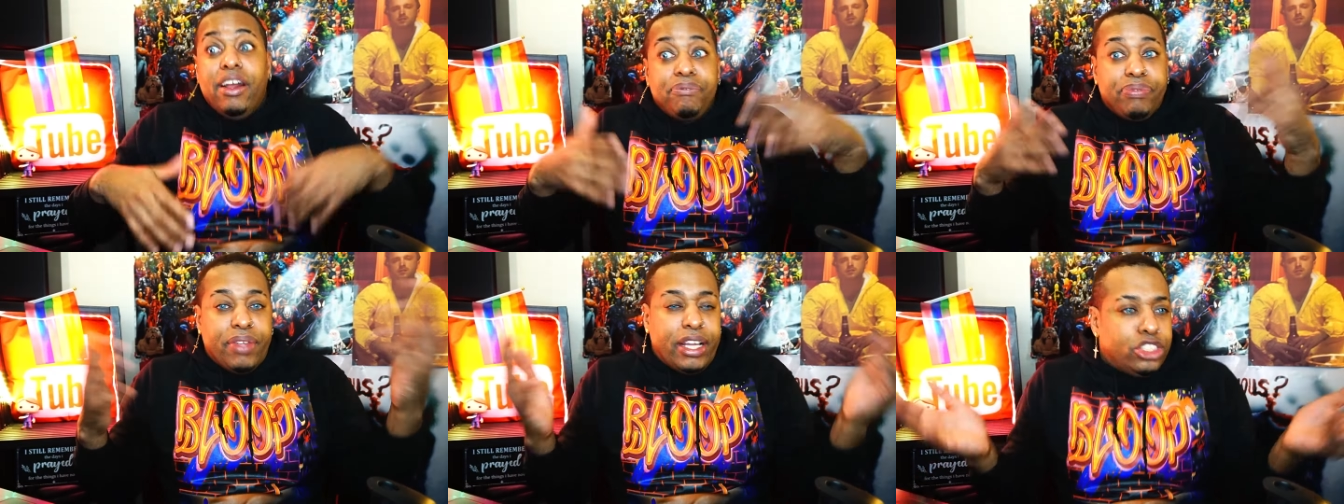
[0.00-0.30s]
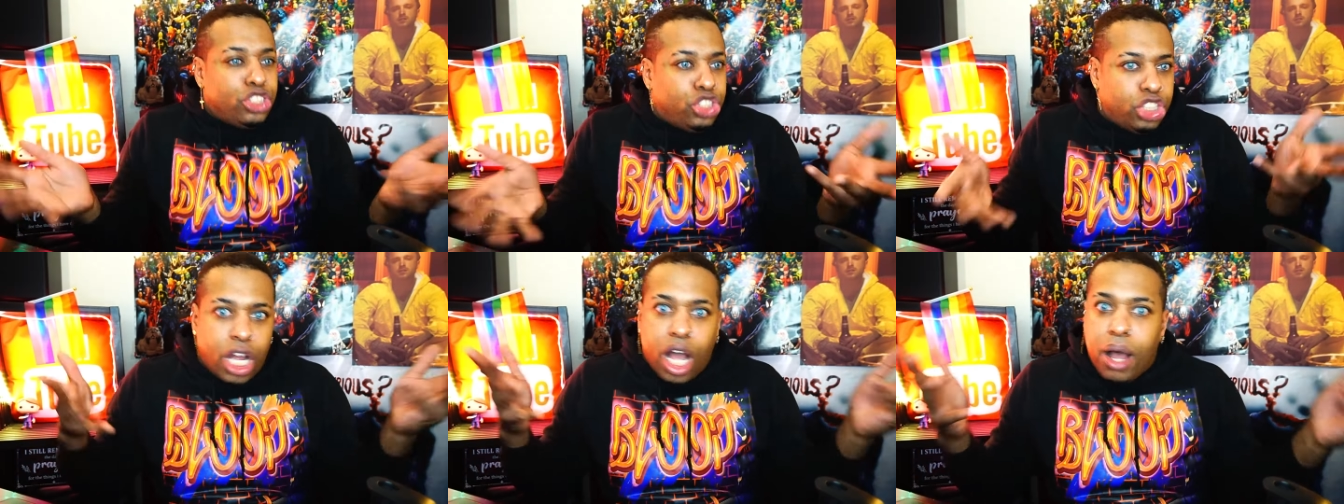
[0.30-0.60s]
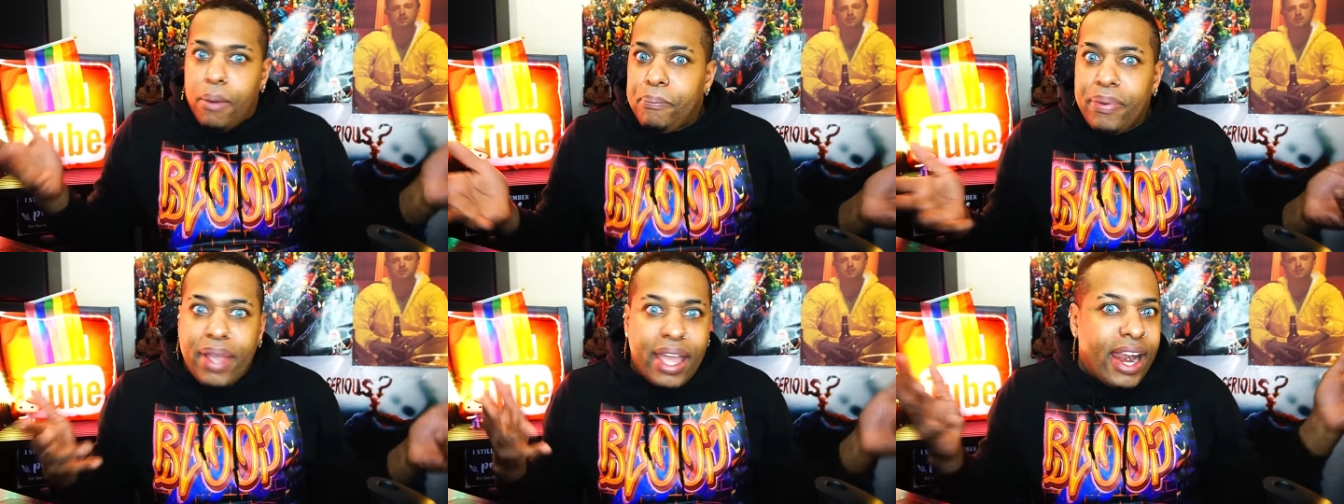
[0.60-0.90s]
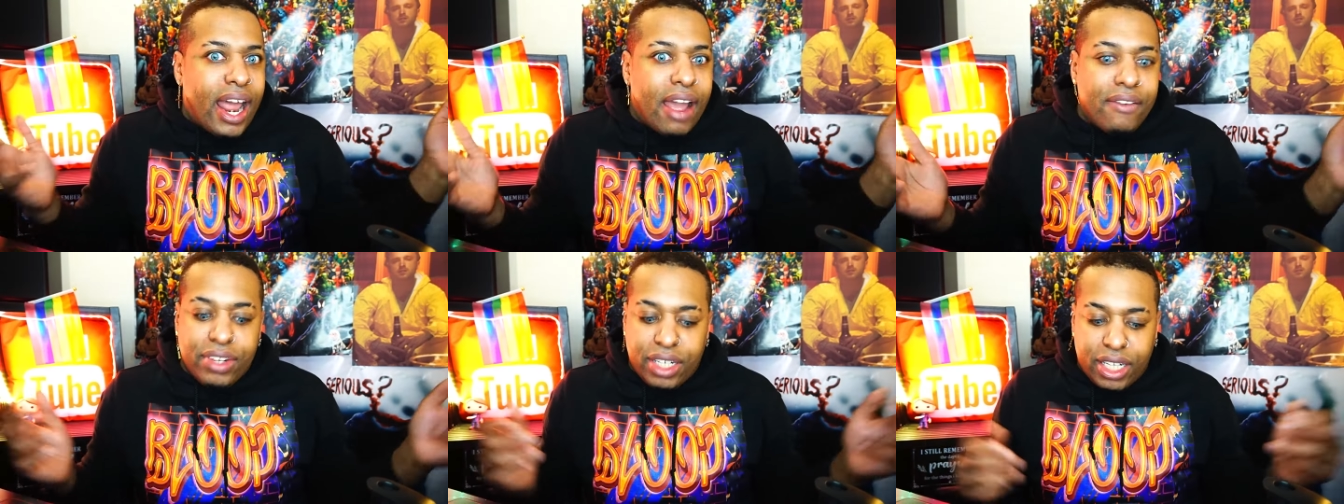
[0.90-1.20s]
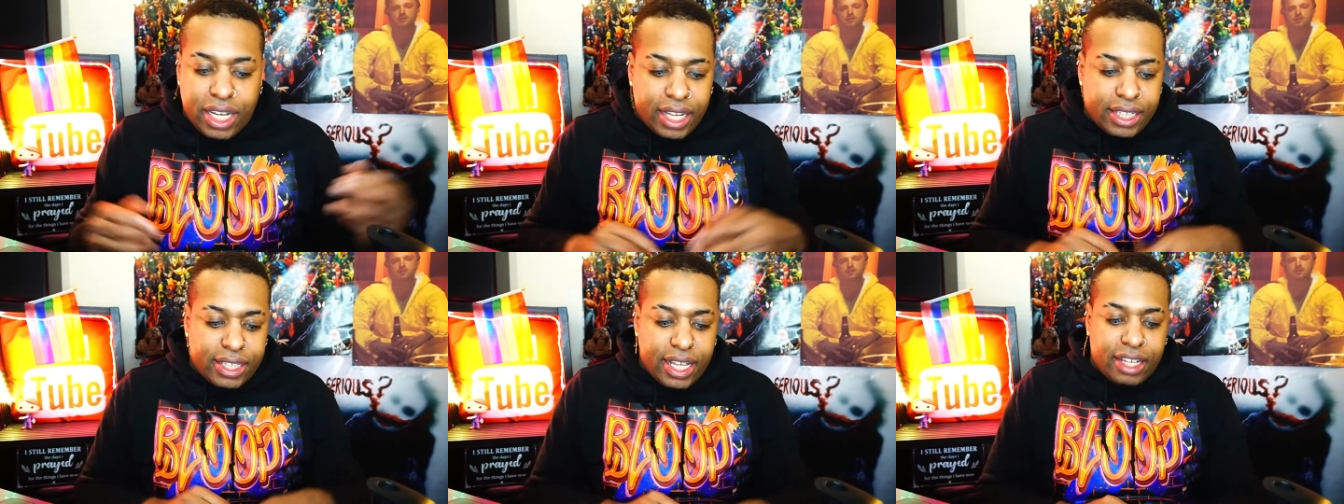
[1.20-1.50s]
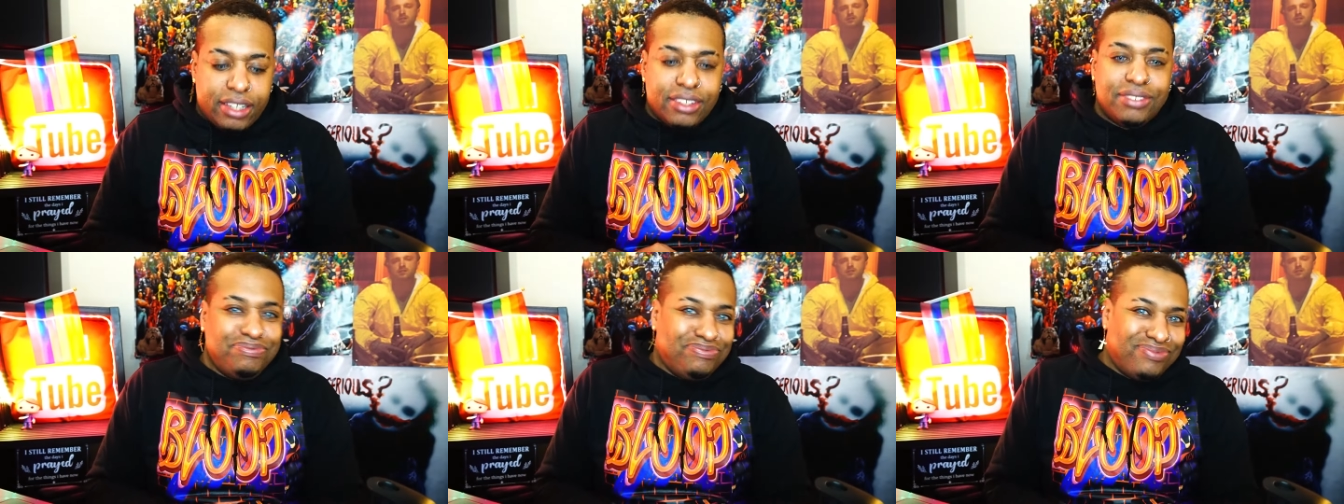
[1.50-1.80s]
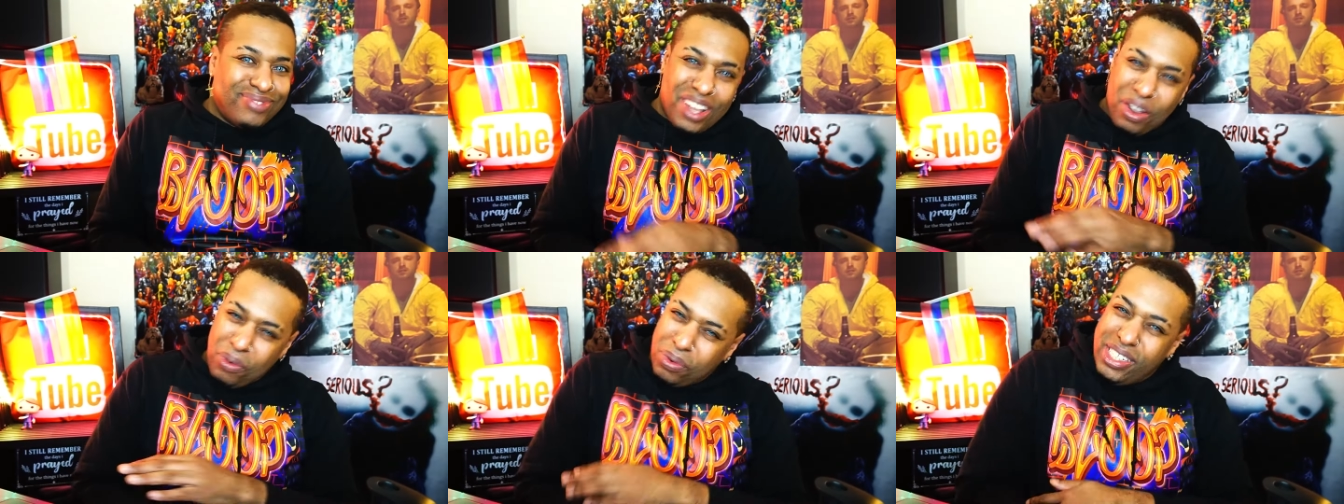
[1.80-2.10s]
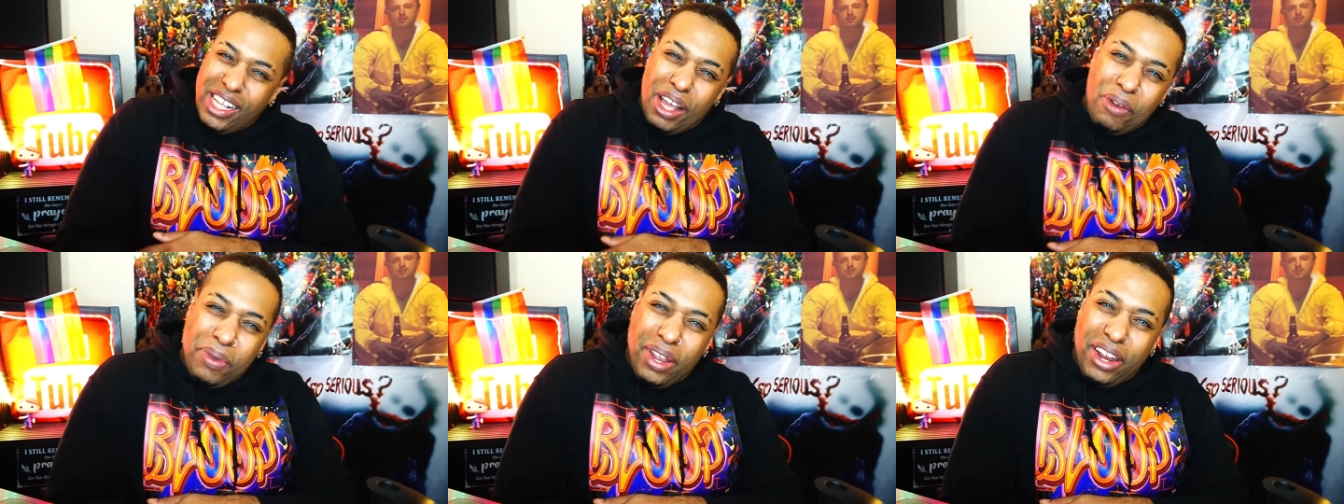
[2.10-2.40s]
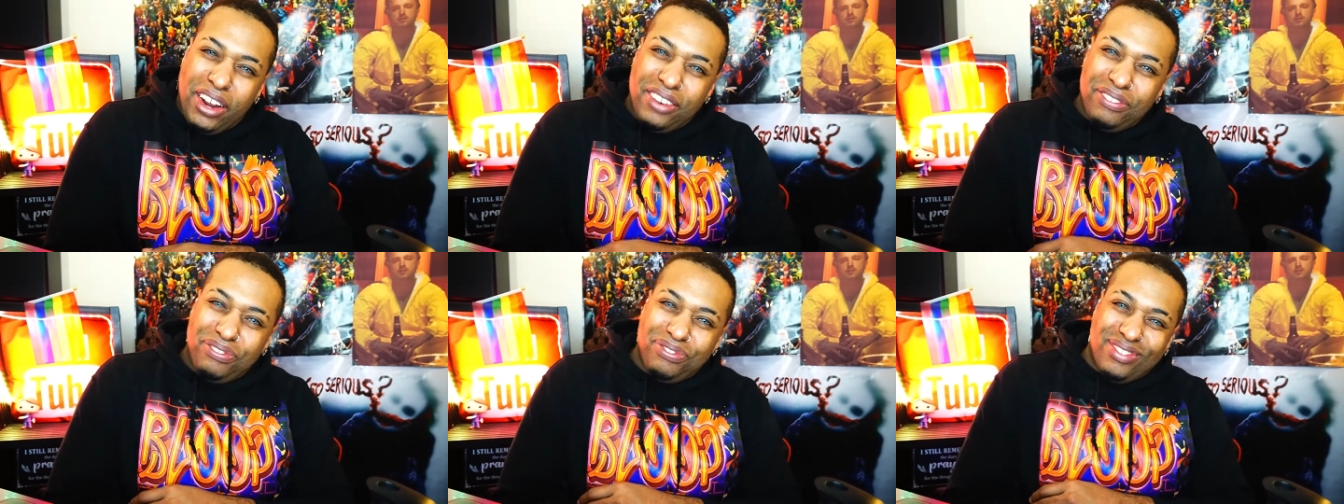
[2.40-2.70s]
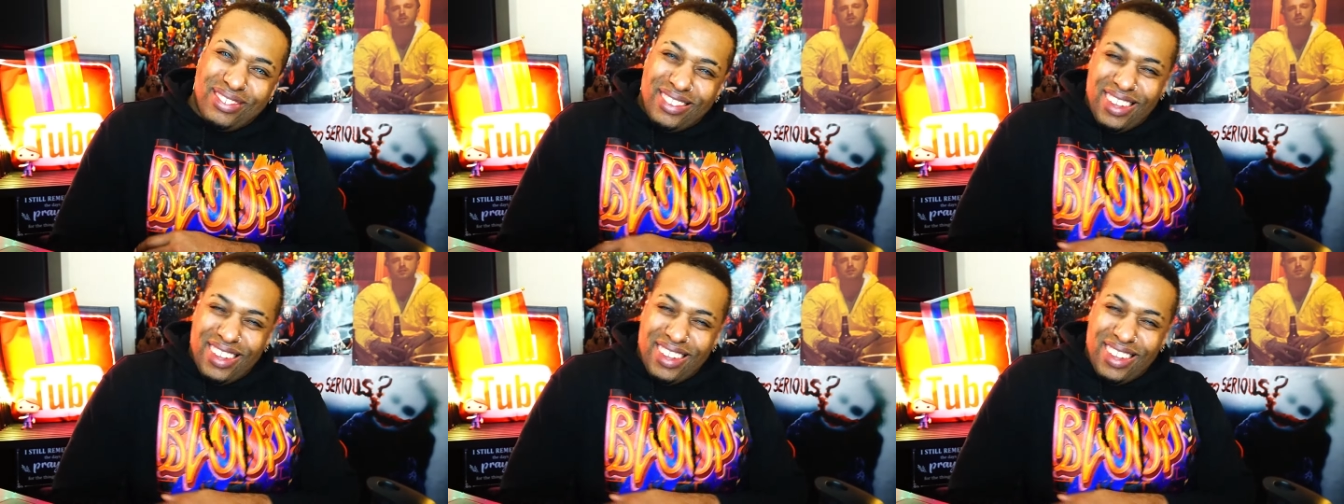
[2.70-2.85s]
they jump and everything like that. Was that weird?